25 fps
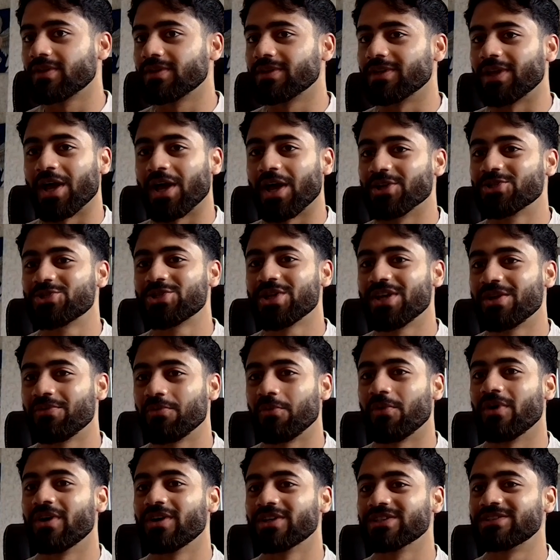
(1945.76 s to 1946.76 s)
LangChain
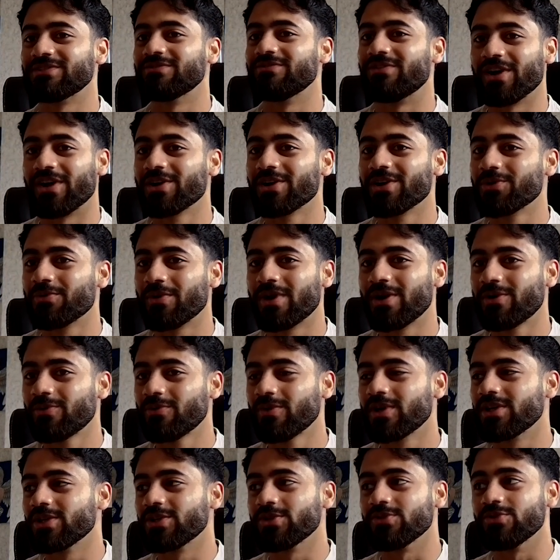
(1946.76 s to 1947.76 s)
works very well
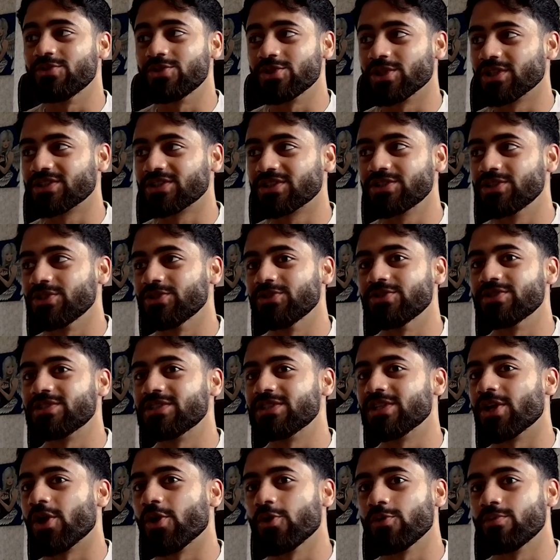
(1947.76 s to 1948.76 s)
when you just use
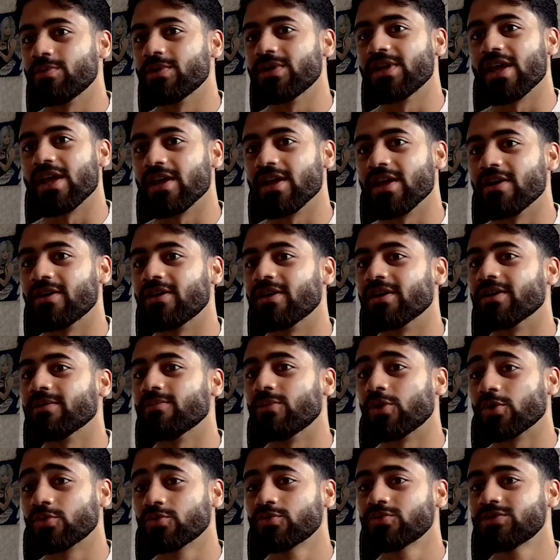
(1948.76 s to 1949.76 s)
the OpenAI
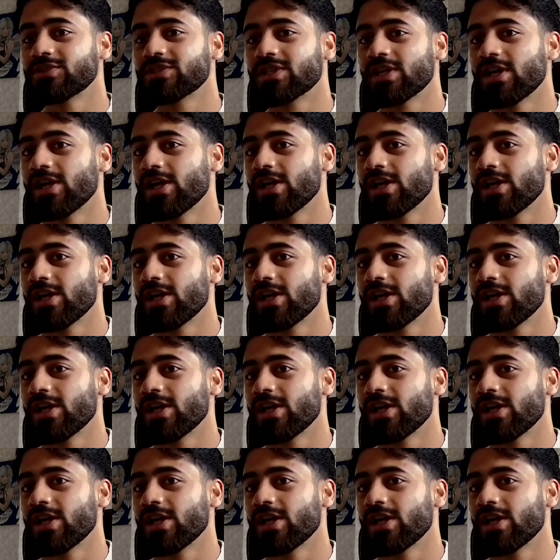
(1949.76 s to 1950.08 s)
models.